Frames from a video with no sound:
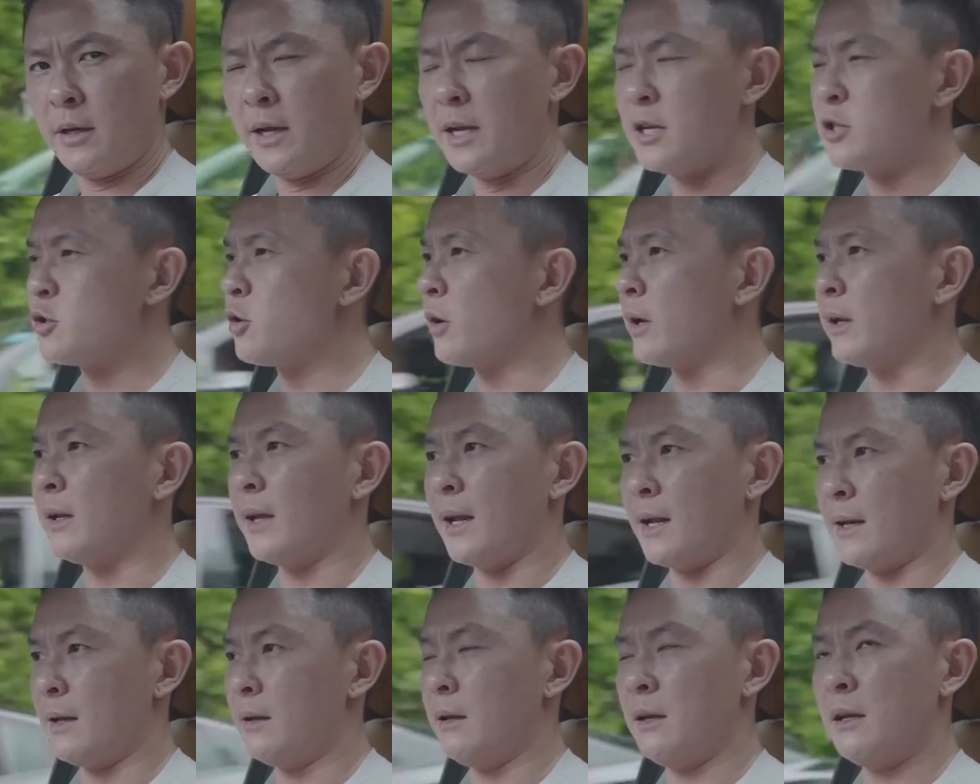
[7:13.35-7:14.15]
It's not
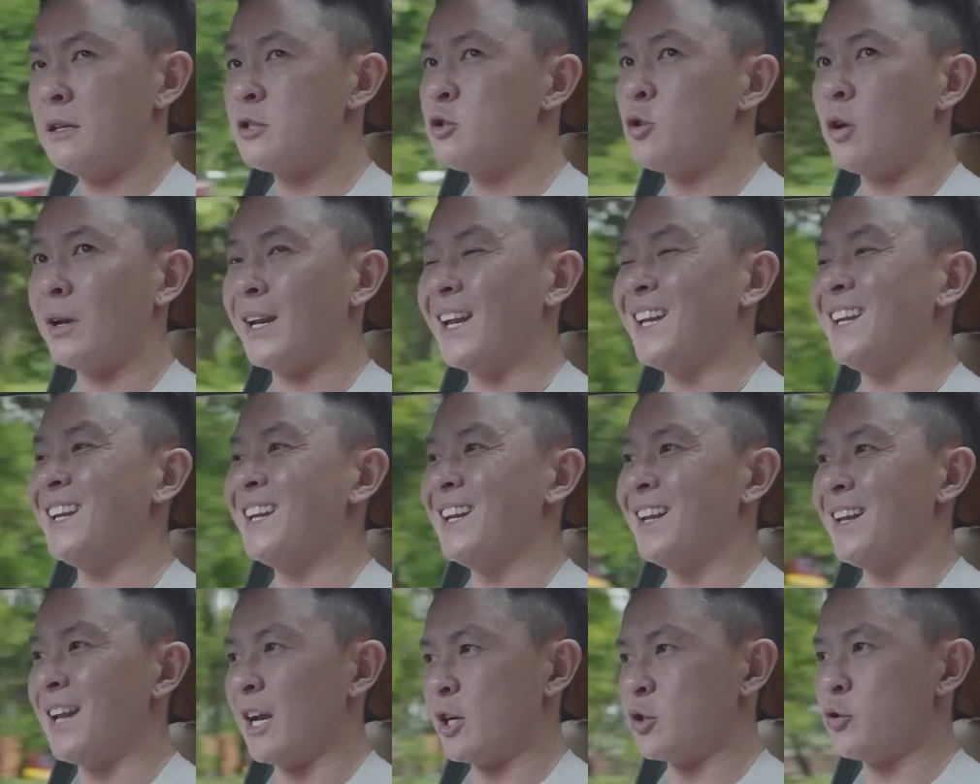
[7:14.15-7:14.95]
an
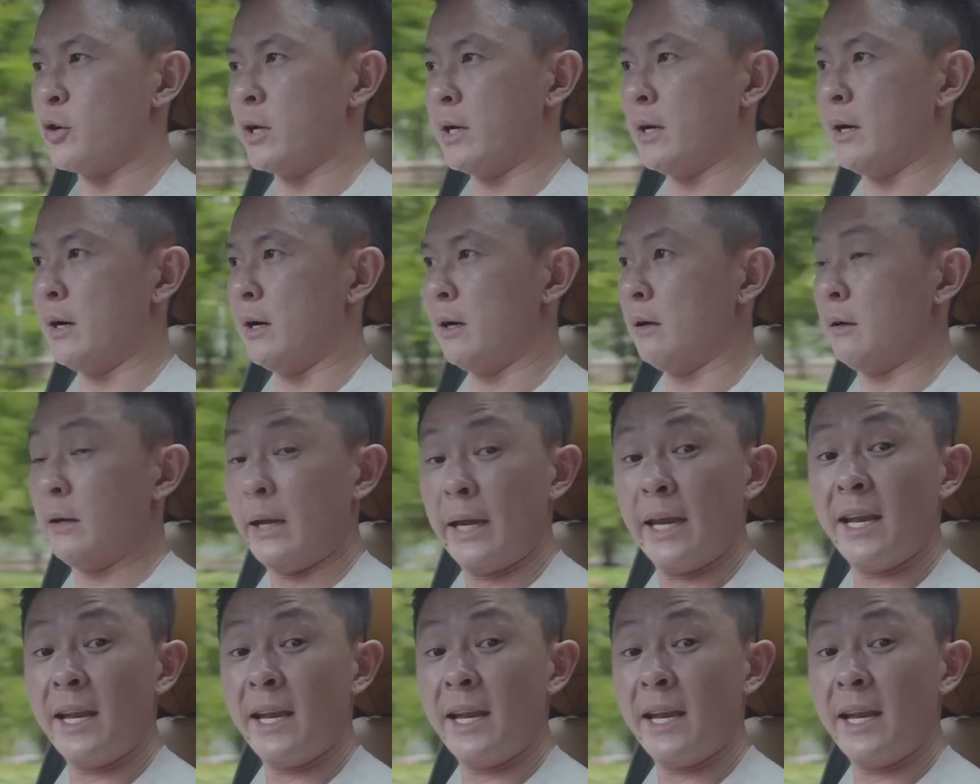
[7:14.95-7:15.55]
electric car.